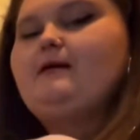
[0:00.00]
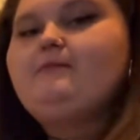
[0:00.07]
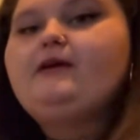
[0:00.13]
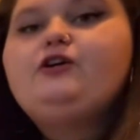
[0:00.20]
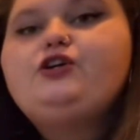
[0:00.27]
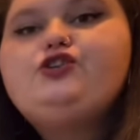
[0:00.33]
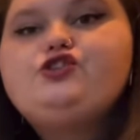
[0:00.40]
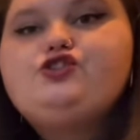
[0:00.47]

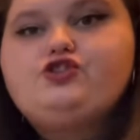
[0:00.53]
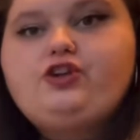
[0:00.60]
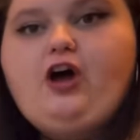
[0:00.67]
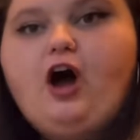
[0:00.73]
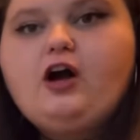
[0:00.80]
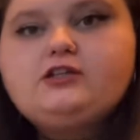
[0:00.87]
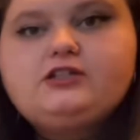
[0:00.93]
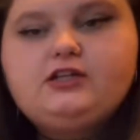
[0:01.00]
meal
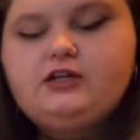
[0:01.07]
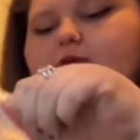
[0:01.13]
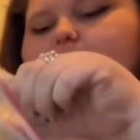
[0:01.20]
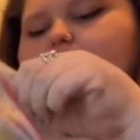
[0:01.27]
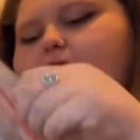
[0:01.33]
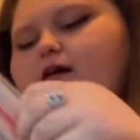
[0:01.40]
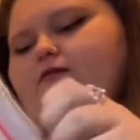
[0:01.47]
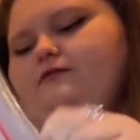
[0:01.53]
sucked, I
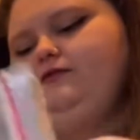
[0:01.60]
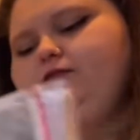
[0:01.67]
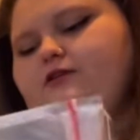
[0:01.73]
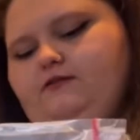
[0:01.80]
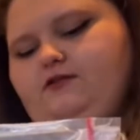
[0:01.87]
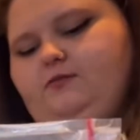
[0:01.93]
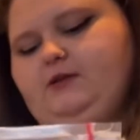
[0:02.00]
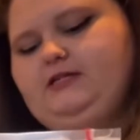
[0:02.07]
have a
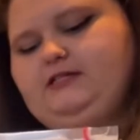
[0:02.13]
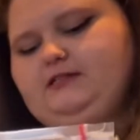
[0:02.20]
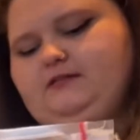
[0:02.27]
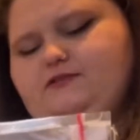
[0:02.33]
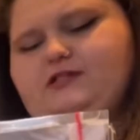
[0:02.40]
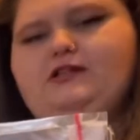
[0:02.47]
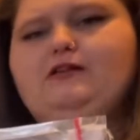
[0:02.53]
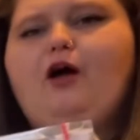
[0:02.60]
few pieces of
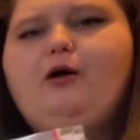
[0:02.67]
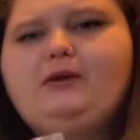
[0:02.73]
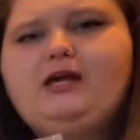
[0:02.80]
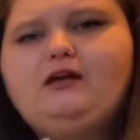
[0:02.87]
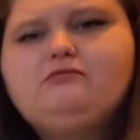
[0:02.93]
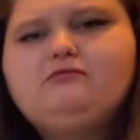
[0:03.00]
salami.